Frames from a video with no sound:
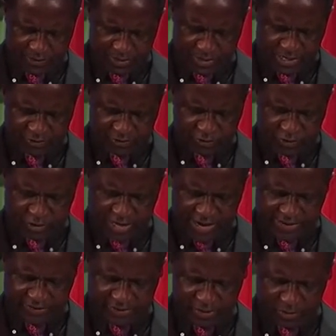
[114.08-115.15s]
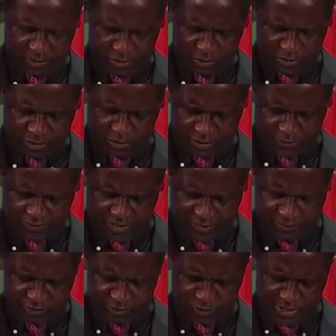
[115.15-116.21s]
UNESCO currently boasts of
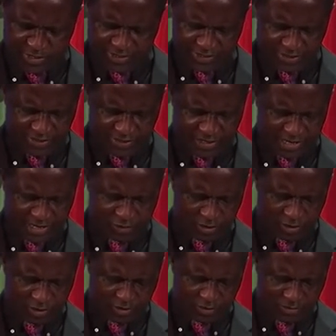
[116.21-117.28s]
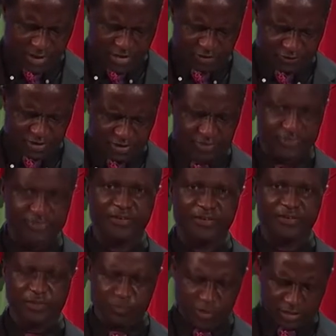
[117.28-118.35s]
727 network of biosphere
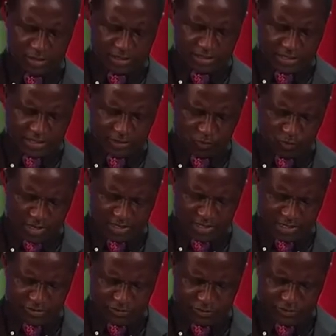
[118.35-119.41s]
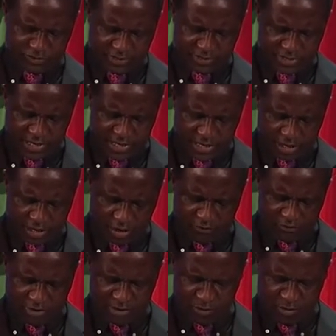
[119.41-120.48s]
reserves in 131 countries,
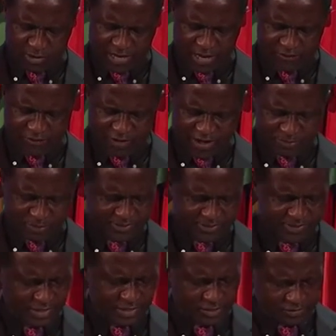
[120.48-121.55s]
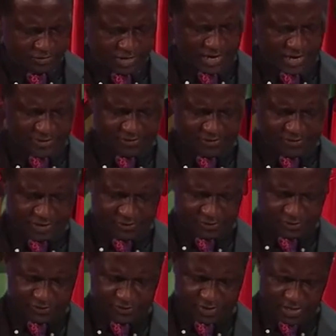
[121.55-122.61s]
covering more than 5% of the Earth's
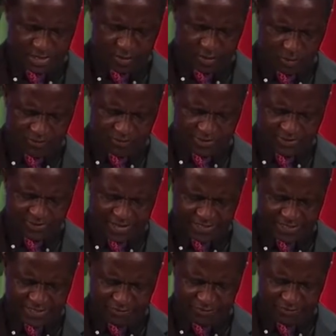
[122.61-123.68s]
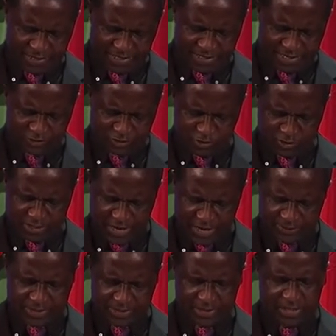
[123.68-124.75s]
surface. With this achievement, there's no
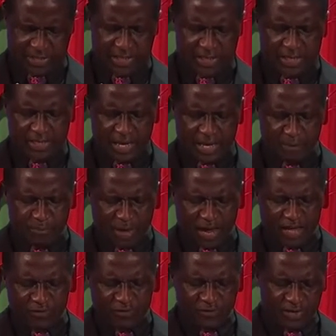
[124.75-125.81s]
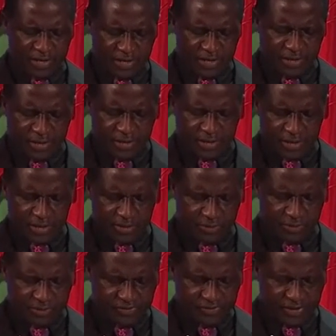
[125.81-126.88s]
doubt that biosphere
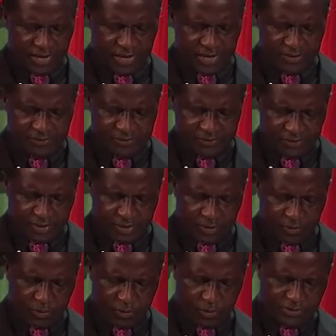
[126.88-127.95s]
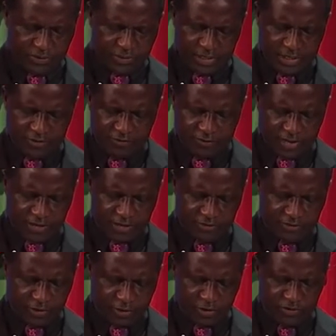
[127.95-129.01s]
reserves will
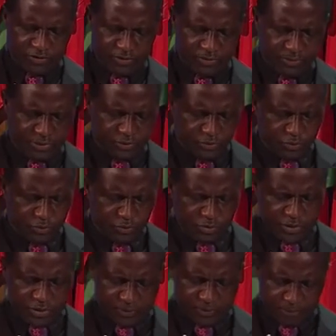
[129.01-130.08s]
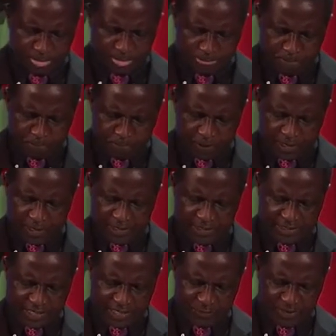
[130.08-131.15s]
significantly contribute to reach
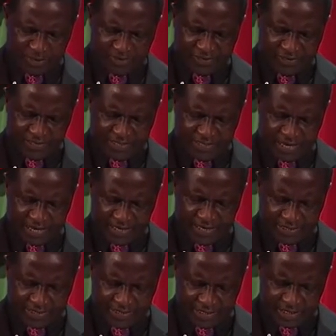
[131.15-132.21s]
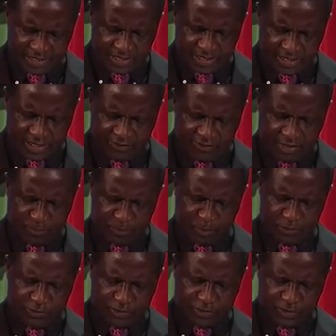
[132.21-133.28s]
the 30% target of the
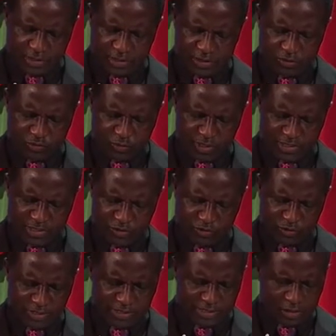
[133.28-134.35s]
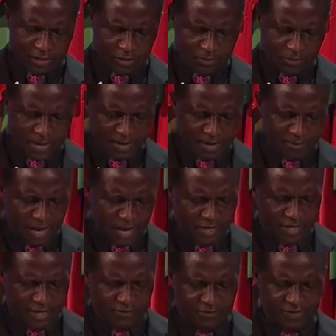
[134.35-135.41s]
post-2020 Global
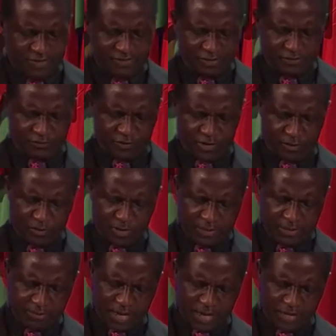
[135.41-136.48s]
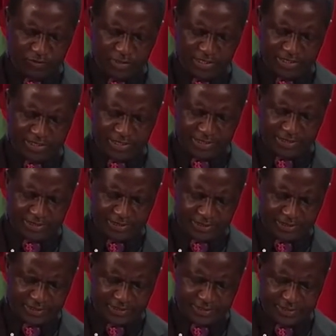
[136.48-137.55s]
Biodiversity Framework by 2030.
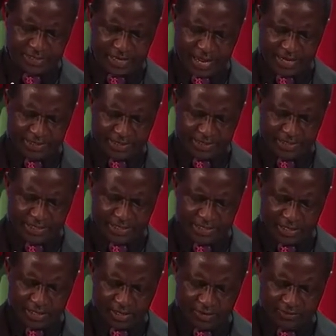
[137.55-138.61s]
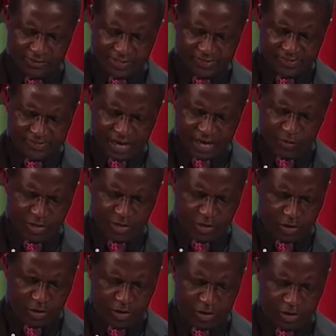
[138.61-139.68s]
It is in light of this that we
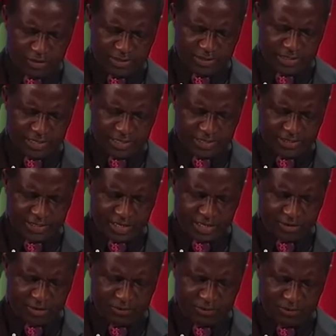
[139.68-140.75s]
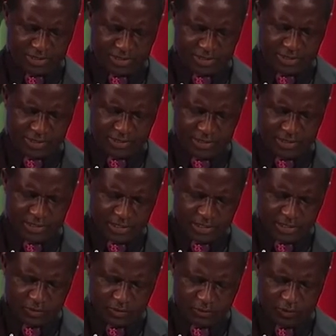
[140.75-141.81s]
call on the international community
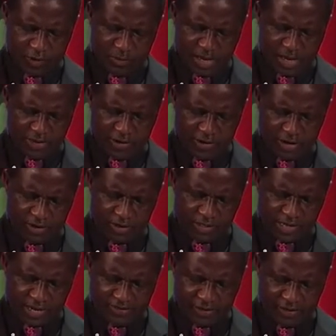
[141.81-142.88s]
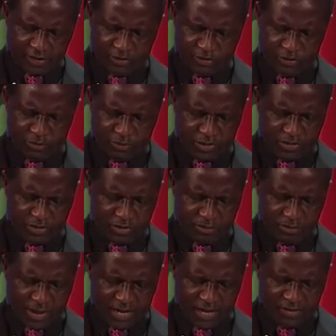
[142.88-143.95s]
to formally recognize the contribution
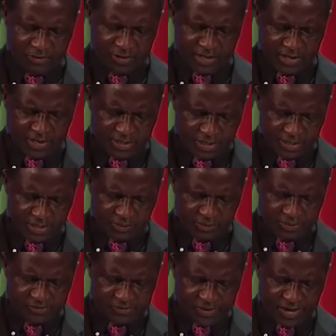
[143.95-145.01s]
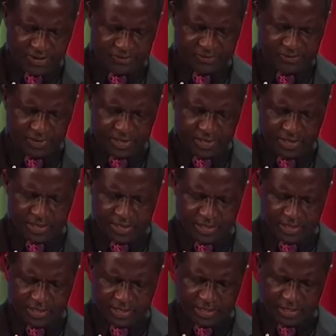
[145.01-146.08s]
of biosphere reserves
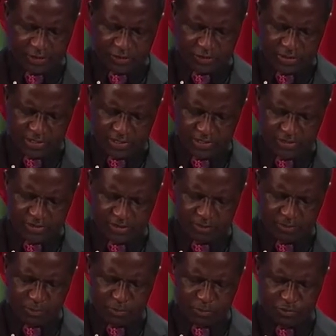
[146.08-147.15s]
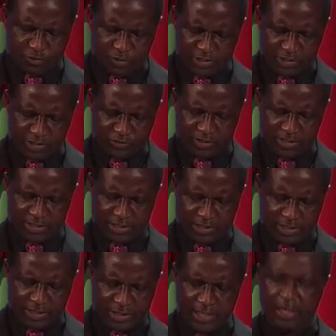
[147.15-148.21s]
in the negotiations of the
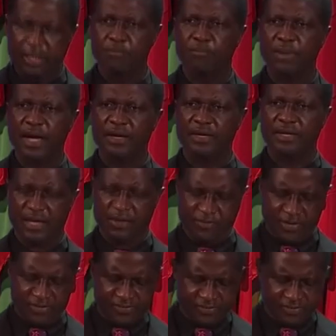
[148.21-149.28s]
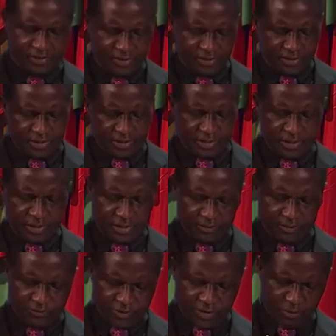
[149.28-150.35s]
post-2020 Biodiversity
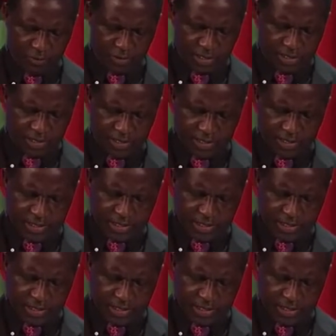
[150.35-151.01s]
Framework.